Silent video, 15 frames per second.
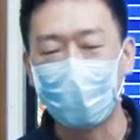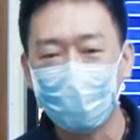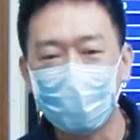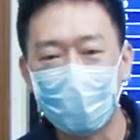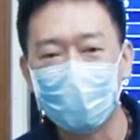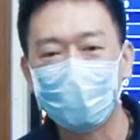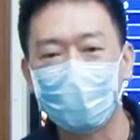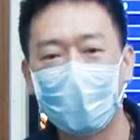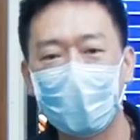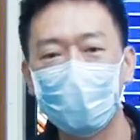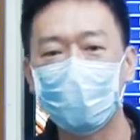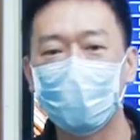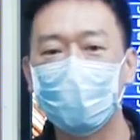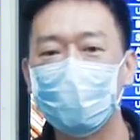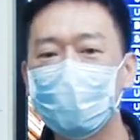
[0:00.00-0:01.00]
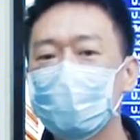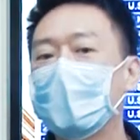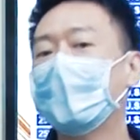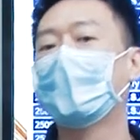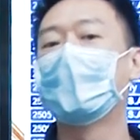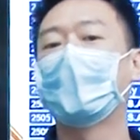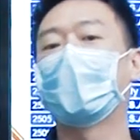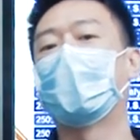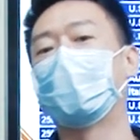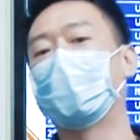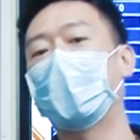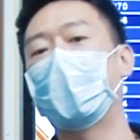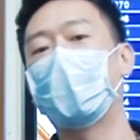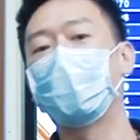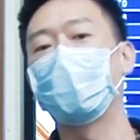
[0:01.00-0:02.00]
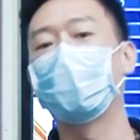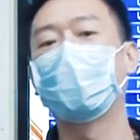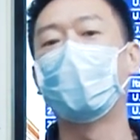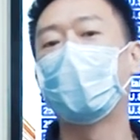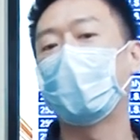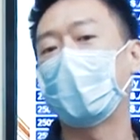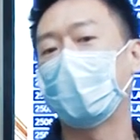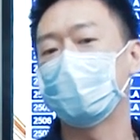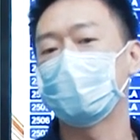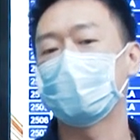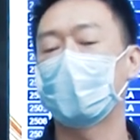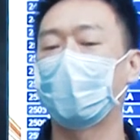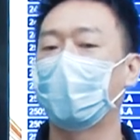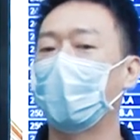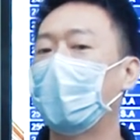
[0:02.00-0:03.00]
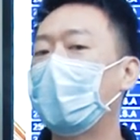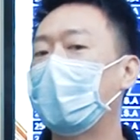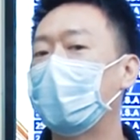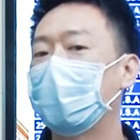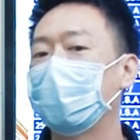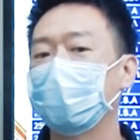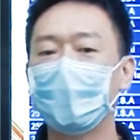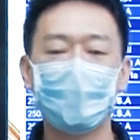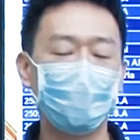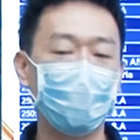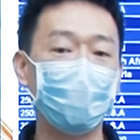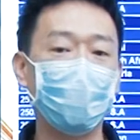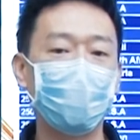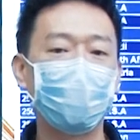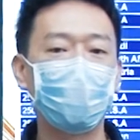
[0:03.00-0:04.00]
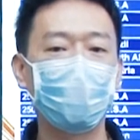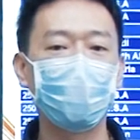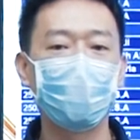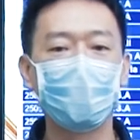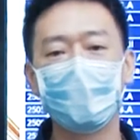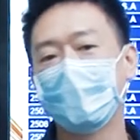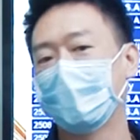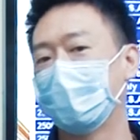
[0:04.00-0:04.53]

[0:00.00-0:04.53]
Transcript: Congratulations! And now, before i sign it off, remember,